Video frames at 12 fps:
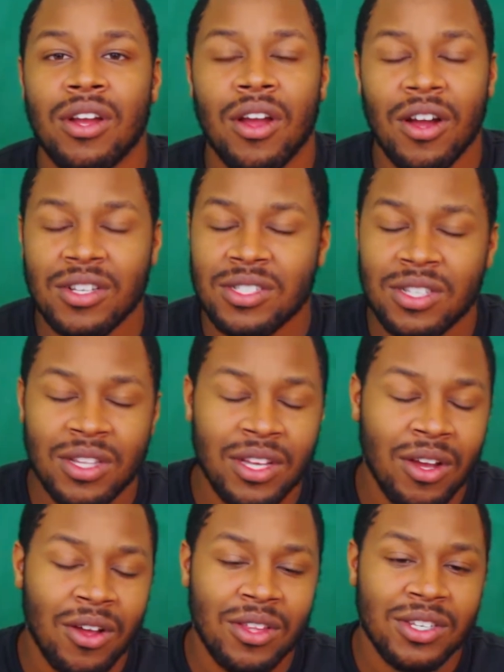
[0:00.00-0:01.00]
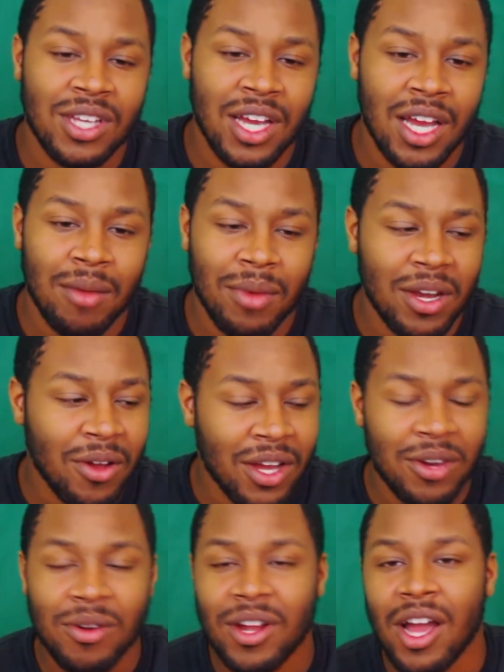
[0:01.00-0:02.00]
constantly, all the time. I know
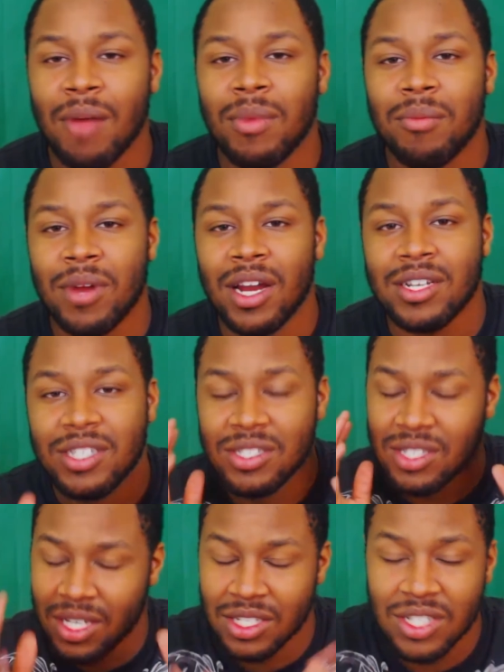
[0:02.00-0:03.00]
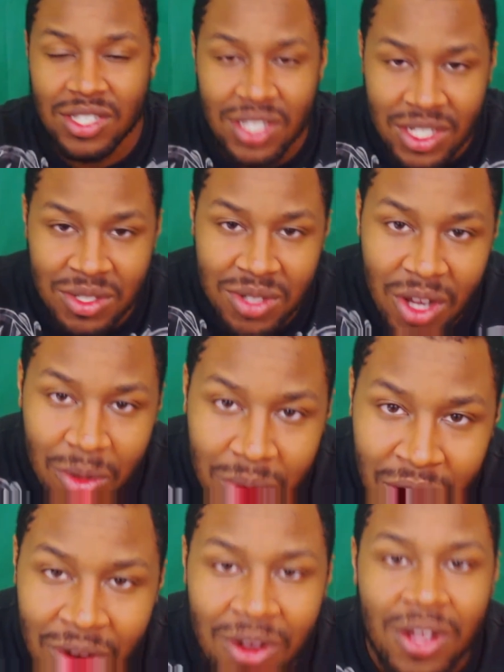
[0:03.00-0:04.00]
I don't comment, but I just let you know,
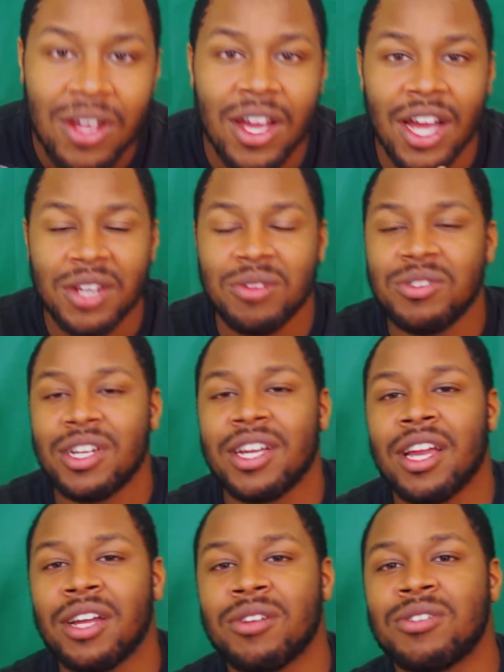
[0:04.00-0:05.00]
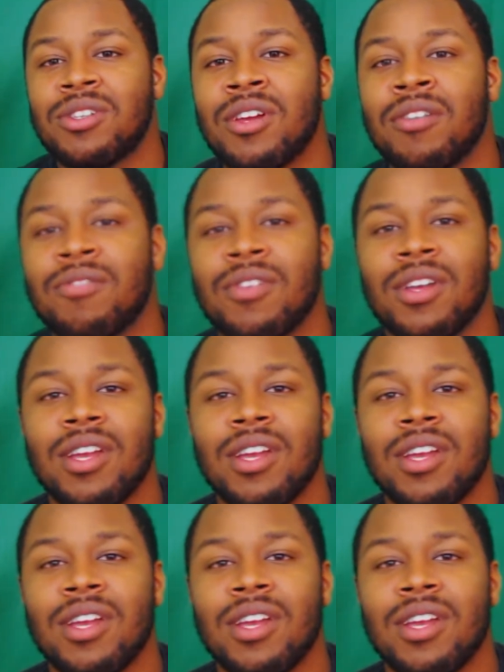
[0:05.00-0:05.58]
bro, I do check out your stuff.